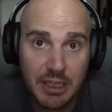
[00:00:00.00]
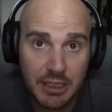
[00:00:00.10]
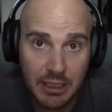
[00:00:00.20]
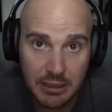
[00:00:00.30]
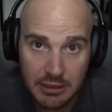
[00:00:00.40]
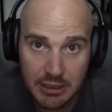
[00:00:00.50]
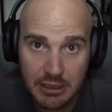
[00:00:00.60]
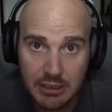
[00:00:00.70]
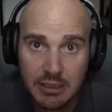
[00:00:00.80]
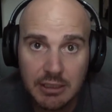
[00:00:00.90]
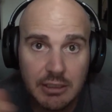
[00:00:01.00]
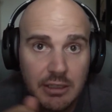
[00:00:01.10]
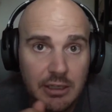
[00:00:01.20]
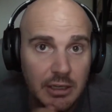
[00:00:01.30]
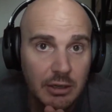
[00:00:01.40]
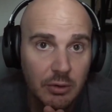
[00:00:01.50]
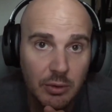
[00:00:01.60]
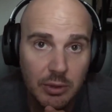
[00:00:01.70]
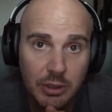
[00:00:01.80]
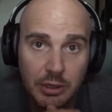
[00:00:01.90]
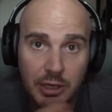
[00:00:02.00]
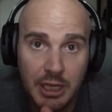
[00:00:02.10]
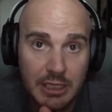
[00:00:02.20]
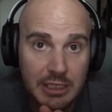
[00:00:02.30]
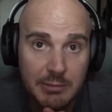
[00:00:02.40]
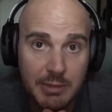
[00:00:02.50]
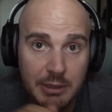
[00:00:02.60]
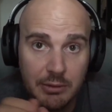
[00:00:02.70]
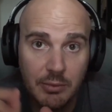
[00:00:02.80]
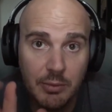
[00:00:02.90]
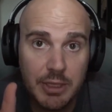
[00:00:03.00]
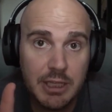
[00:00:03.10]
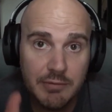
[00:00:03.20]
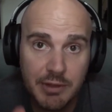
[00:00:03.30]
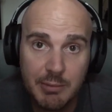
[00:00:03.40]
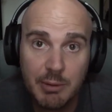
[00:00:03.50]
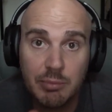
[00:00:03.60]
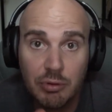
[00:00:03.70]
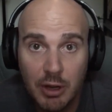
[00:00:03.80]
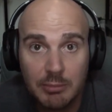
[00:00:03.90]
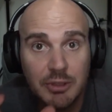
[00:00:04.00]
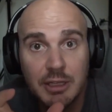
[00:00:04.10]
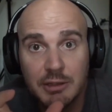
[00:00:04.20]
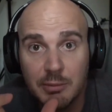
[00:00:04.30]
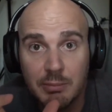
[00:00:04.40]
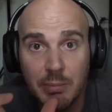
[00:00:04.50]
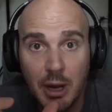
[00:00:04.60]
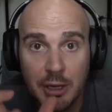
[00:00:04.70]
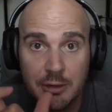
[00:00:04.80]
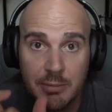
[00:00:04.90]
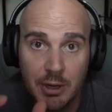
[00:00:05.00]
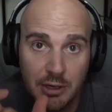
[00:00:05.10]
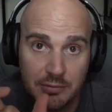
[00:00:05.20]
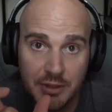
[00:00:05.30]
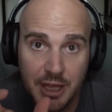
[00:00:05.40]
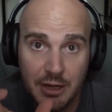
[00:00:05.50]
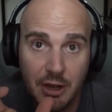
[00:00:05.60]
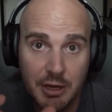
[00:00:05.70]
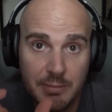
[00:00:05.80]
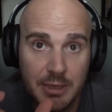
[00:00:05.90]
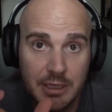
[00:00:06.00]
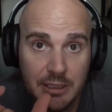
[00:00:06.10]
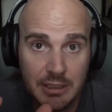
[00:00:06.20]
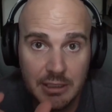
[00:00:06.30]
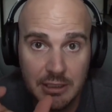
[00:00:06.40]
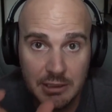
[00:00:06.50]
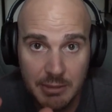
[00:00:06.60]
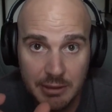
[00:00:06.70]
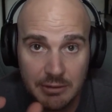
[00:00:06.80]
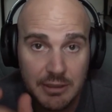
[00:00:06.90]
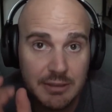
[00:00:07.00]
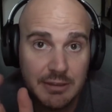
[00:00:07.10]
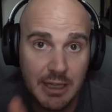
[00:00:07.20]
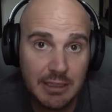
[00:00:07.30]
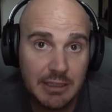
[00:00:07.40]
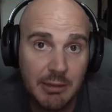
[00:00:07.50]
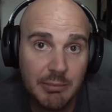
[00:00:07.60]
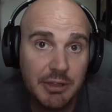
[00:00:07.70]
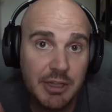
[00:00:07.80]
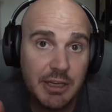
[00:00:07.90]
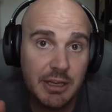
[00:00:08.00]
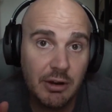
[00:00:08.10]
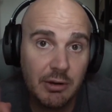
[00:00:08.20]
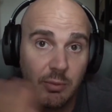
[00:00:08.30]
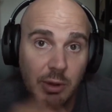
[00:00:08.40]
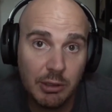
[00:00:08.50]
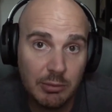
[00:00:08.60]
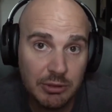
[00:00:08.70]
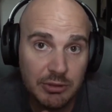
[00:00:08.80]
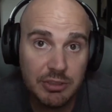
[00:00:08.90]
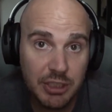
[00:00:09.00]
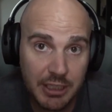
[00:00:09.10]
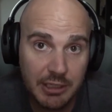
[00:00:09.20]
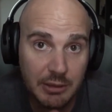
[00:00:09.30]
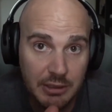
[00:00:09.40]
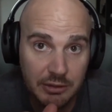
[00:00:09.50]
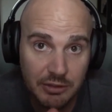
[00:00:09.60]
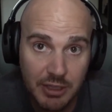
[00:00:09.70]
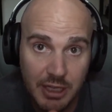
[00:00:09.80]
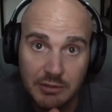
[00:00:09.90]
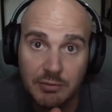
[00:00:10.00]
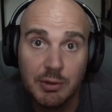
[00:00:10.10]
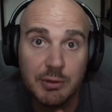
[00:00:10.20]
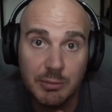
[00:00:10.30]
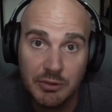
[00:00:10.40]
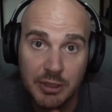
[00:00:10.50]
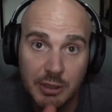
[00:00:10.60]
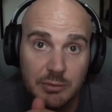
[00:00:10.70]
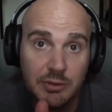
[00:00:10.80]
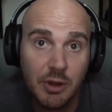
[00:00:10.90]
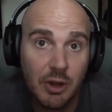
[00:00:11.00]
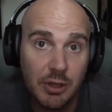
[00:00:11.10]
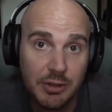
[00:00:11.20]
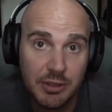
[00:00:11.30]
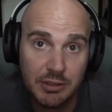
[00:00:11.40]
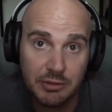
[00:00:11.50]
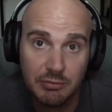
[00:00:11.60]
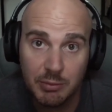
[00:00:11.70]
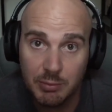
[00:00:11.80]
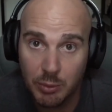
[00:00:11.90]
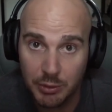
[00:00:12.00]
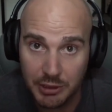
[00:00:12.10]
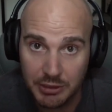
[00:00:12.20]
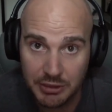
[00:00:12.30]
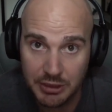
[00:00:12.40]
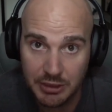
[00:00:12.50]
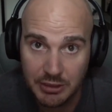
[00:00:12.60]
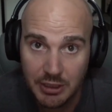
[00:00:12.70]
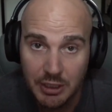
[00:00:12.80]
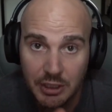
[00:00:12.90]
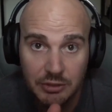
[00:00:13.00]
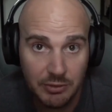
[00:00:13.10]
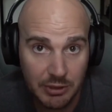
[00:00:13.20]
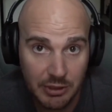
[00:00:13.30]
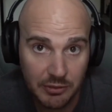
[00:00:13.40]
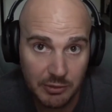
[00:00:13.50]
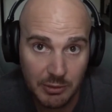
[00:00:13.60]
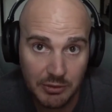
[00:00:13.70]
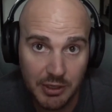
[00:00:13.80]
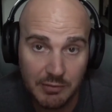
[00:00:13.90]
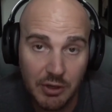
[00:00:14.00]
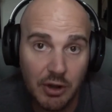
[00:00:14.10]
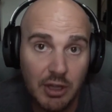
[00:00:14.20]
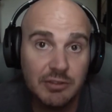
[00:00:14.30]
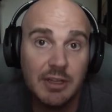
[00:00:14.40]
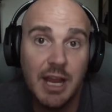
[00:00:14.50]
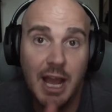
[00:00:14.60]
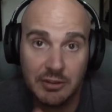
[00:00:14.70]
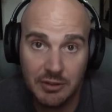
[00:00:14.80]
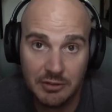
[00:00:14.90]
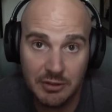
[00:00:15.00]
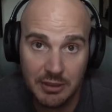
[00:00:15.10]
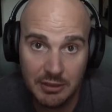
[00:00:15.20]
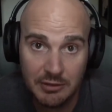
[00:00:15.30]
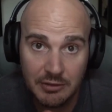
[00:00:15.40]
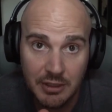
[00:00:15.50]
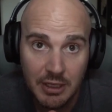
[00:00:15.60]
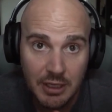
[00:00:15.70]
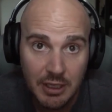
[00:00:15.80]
get a lead or an email, we give them a prompt at the bottom of that automated email telling them that they are welcome to check out their stats for themselves on this reporting sheet. So the customers have constant access to this.